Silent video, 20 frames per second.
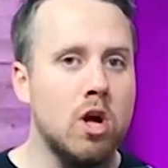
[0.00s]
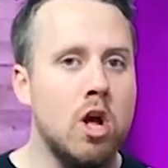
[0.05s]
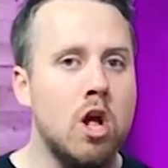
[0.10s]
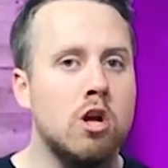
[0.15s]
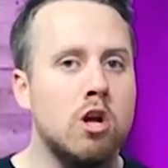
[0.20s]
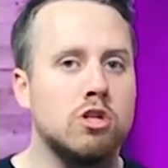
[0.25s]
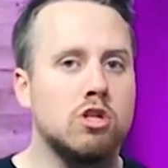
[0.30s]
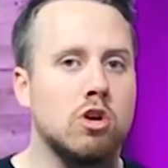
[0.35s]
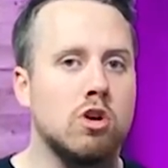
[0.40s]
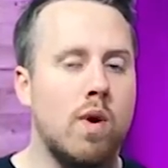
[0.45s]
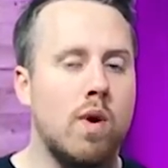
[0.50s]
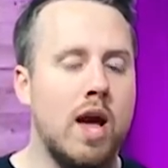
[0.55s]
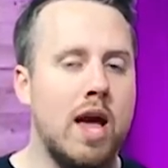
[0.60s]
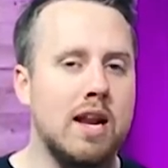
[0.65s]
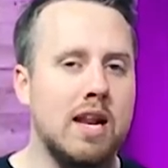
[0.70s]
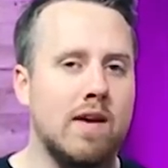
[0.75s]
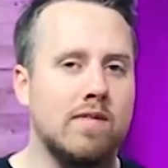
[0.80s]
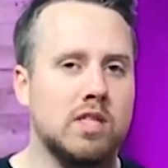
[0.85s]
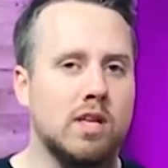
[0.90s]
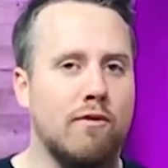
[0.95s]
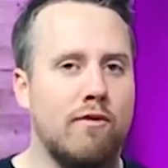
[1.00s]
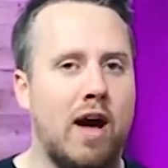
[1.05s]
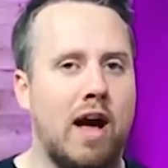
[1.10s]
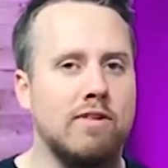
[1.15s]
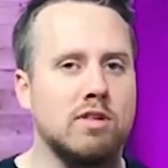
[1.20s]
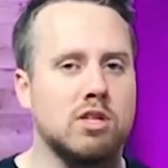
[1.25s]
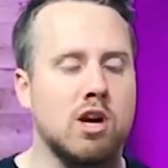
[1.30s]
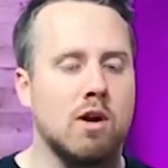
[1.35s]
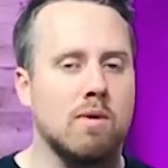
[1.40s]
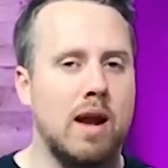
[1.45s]
So go ahead and give us a five
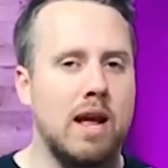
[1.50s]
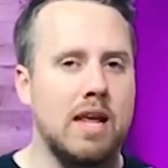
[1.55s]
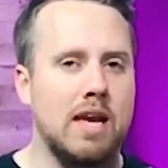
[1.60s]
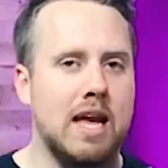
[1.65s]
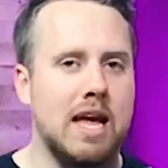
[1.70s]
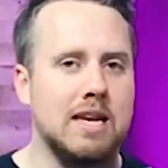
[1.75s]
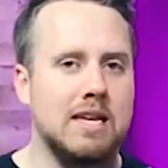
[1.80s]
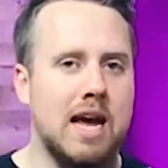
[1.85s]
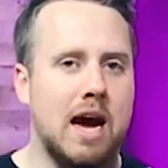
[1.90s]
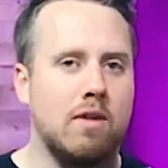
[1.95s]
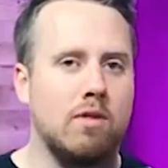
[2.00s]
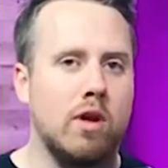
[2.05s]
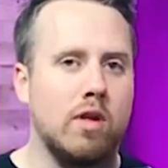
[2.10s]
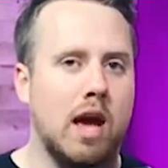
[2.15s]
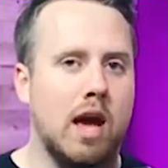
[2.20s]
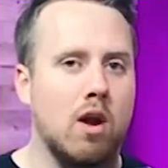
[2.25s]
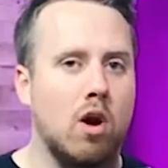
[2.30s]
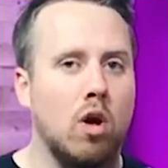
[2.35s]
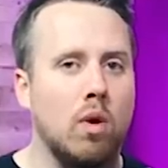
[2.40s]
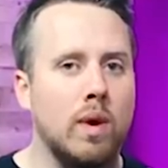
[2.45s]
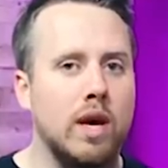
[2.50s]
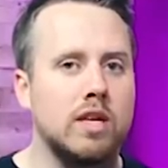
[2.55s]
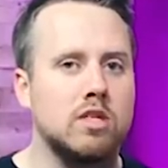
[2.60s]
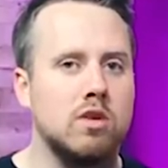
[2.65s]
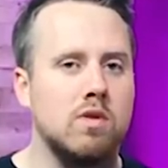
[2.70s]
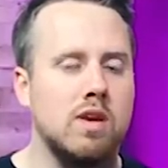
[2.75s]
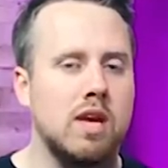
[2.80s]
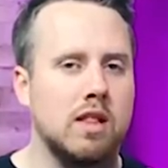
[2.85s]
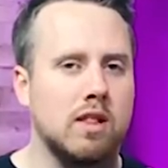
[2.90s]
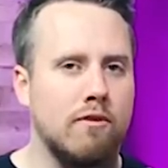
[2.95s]
star rating and download that always so you
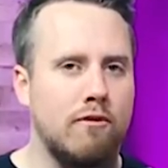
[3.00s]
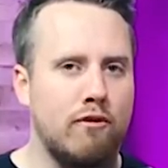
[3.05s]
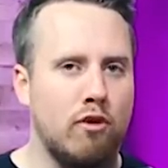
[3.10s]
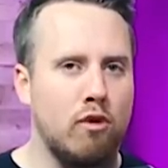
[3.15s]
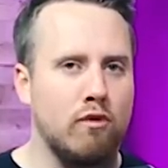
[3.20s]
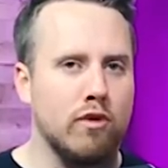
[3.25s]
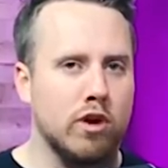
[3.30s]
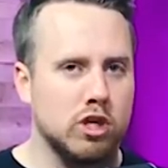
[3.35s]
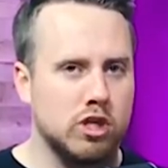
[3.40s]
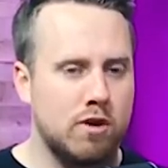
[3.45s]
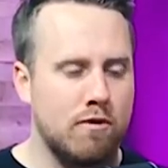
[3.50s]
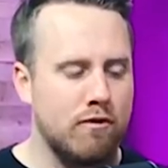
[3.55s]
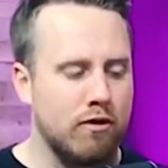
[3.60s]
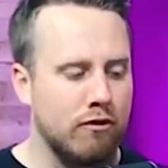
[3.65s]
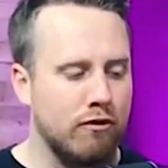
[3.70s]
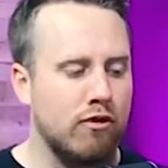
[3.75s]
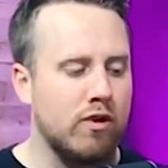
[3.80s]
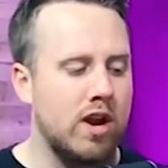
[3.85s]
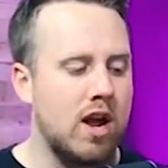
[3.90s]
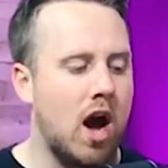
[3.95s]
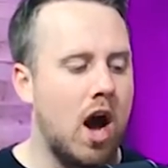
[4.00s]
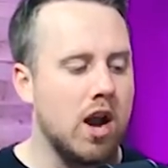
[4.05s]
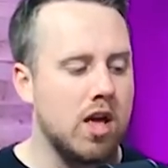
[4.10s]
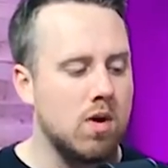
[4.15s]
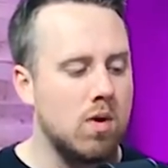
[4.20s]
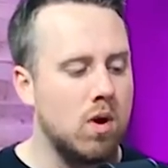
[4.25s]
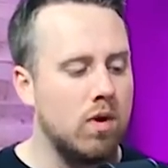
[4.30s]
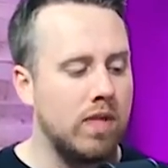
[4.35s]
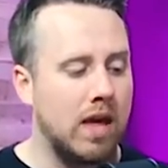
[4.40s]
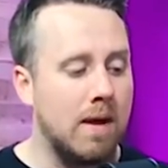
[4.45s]
can get the full version for free audio
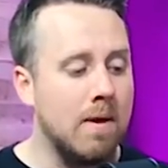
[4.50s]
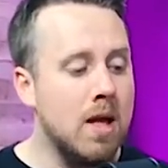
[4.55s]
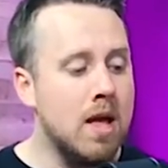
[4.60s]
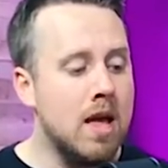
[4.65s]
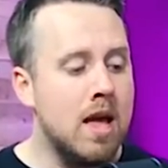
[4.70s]
only.